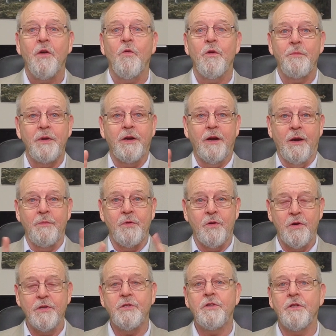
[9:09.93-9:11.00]
would become
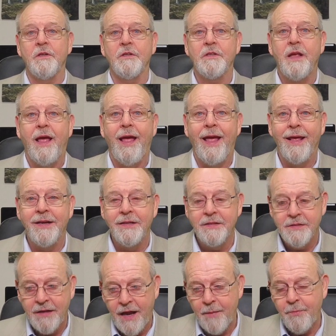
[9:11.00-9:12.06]
Christians and
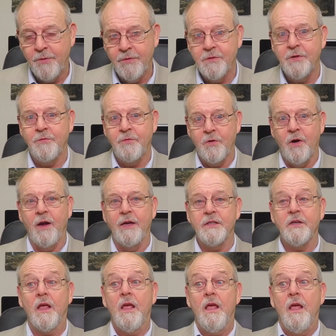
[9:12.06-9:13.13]
disciples of
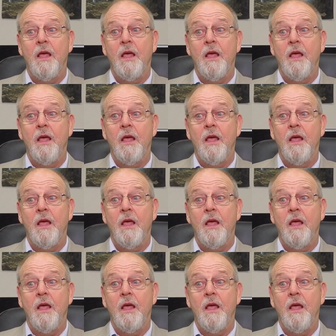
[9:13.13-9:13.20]
Christ.